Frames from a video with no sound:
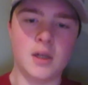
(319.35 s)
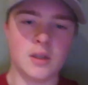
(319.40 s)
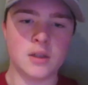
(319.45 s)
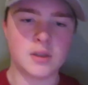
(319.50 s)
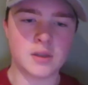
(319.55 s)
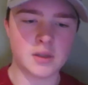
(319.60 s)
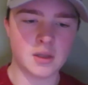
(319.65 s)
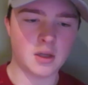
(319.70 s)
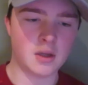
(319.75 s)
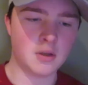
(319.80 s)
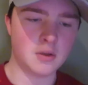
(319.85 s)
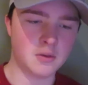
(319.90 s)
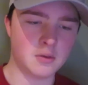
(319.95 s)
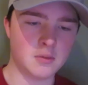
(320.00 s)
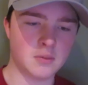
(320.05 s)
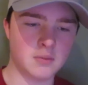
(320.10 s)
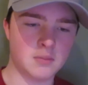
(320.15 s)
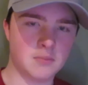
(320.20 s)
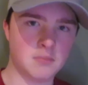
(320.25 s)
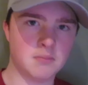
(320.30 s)

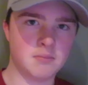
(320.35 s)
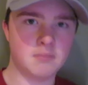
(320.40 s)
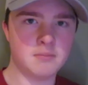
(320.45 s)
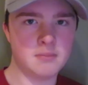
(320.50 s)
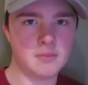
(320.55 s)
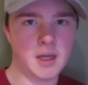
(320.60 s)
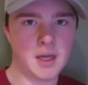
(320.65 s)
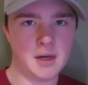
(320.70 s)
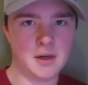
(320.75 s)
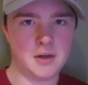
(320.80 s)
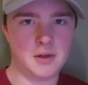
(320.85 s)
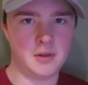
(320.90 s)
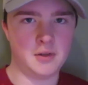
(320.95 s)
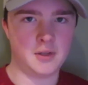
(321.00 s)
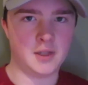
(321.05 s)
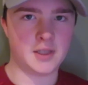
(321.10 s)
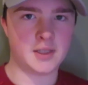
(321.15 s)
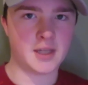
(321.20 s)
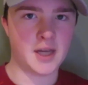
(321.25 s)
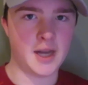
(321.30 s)
so, I don't
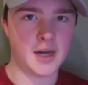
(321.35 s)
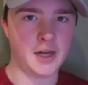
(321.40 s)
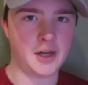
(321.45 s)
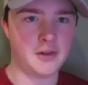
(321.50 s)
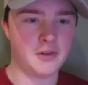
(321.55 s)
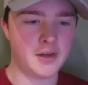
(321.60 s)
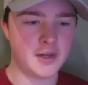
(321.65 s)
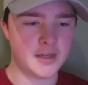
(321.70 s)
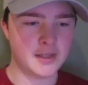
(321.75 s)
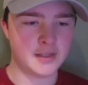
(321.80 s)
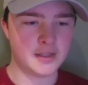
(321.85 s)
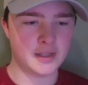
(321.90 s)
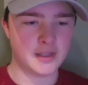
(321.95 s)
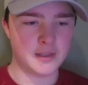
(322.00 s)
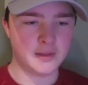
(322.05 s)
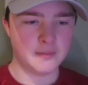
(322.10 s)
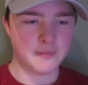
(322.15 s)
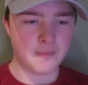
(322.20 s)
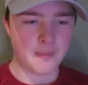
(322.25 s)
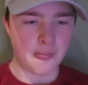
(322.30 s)
know, that's kind of
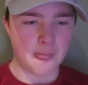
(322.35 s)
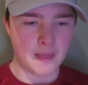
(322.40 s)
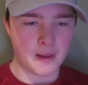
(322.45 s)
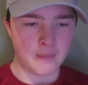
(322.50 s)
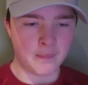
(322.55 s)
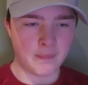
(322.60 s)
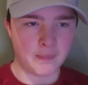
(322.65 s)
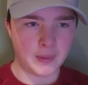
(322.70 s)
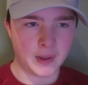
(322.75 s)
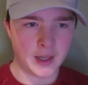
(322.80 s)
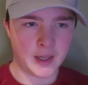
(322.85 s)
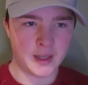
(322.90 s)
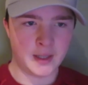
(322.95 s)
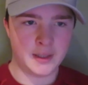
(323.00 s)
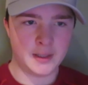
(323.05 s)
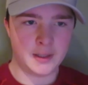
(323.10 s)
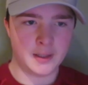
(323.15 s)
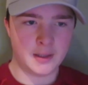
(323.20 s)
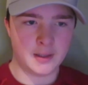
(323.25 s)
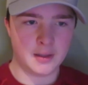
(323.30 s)
crazy,
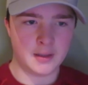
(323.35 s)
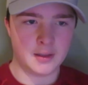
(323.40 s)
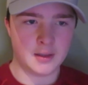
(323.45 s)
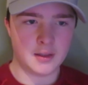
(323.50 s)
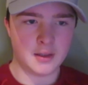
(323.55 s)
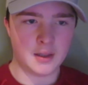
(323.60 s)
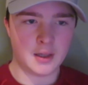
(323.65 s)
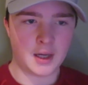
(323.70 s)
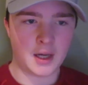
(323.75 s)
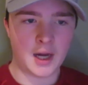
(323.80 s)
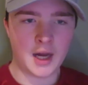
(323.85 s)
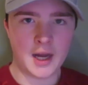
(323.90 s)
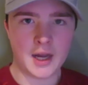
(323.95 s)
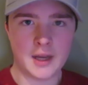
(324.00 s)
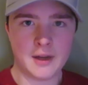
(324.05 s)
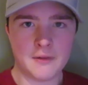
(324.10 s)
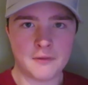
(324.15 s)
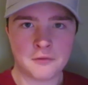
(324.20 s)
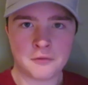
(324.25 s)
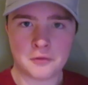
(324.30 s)
but
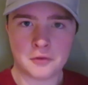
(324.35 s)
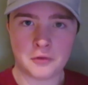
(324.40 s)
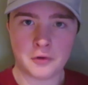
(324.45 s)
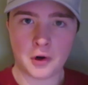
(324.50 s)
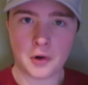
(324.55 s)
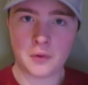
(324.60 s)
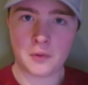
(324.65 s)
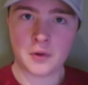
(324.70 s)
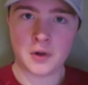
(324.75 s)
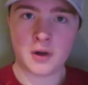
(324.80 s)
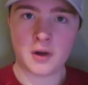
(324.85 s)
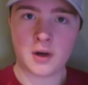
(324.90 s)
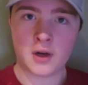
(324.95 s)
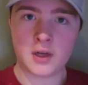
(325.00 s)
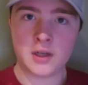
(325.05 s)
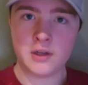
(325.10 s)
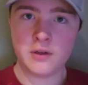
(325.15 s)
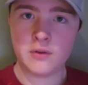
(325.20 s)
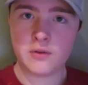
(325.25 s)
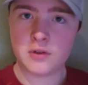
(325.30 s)
I've grown
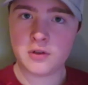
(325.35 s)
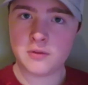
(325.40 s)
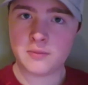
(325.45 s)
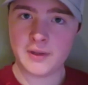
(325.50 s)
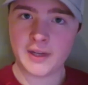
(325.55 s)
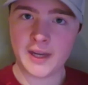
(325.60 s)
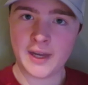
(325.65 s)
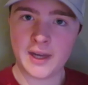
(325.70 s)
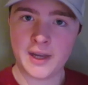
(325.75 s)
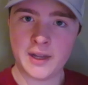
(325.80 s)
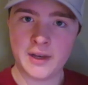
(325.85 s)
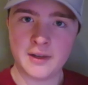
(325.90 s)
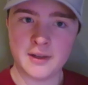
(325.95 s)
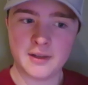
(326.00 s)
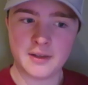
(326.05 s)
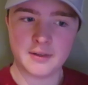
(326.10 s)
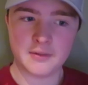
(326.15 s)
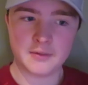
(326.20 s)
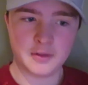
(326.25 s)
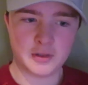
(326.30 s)
on YouTube
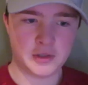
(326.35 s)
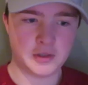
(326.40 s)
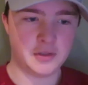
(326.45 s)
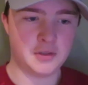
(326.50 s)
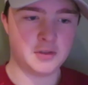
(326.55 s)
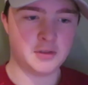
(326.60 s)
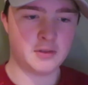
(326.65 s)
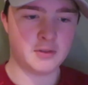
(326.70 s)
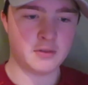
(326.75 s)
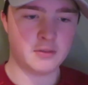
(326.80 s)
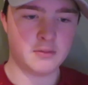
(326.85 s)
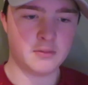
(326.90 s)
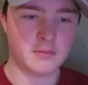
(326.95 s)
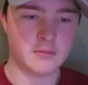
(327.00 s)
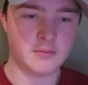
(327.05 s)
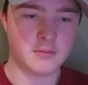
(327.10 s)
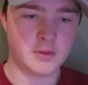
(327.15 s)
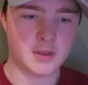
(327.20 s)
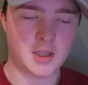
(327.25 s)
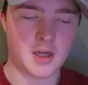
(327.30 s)
again, which is
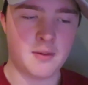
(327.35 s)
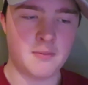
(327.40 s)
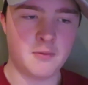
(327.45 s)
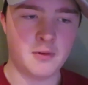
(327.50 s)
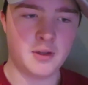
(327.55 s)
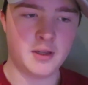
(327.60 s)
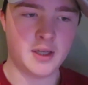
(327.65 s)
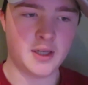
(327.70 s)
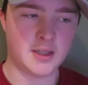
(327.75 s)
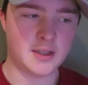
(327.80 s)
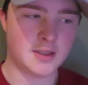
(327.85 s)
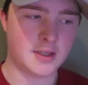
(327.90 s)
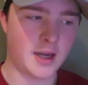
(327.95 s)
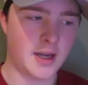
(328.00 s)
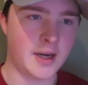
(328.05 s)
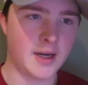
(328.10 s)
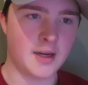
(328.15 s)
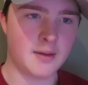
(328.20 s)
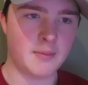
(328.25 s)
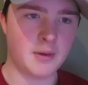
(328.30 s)
which I'm really
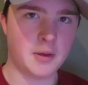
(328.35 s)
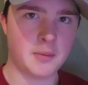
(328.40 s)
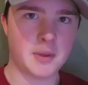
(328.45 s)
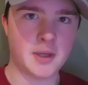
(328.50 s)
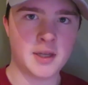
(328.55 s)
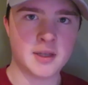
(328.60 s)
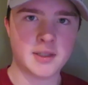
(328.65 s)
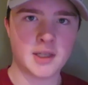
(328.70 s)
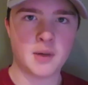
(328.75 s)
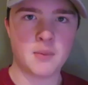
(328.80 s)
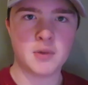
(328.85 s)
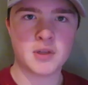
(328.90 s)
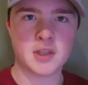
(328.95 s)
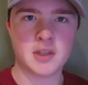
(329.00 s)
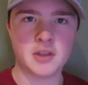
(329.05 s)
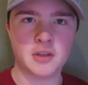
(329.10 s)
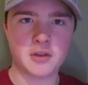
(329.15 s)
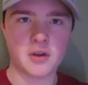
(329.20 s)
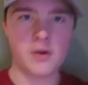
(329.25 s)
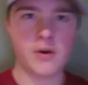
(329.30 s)
excited about because I
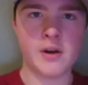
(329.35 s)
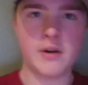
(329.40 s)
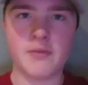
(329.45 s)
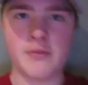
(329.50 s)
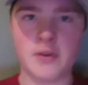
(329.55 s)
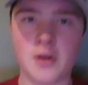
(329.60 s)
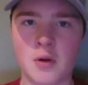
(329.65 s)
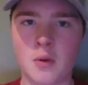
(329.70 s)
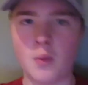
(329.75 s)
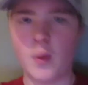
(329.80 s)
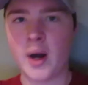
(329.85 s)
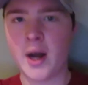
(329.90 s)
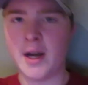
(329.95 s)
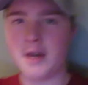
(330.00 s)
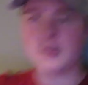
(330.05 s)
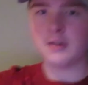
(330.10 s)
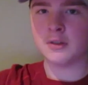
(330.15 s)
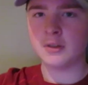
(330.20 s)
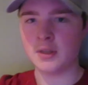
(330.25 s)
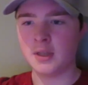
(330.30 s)
wasn't growing for a
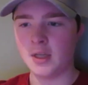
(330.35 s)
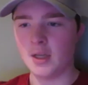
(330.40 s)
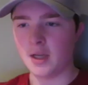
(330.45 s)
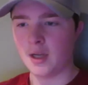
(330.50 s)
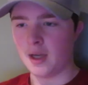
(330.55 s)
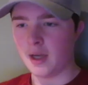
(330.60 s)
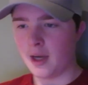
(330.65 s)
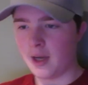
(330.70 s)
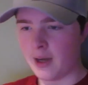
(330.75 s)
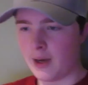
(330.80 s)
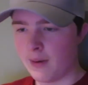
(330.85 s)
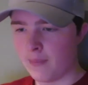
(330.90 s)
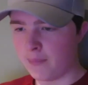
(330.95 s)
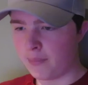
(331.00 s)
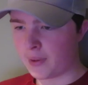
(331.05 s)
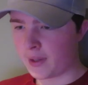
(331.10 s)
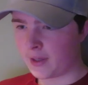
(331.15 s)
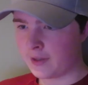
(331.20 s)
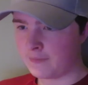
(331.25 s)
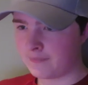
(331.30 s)
while.
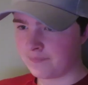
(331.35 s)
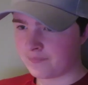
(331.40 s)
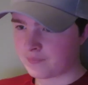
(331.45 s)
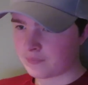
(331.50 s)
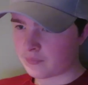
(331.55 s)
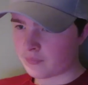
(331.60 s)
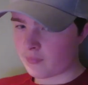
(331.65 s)
But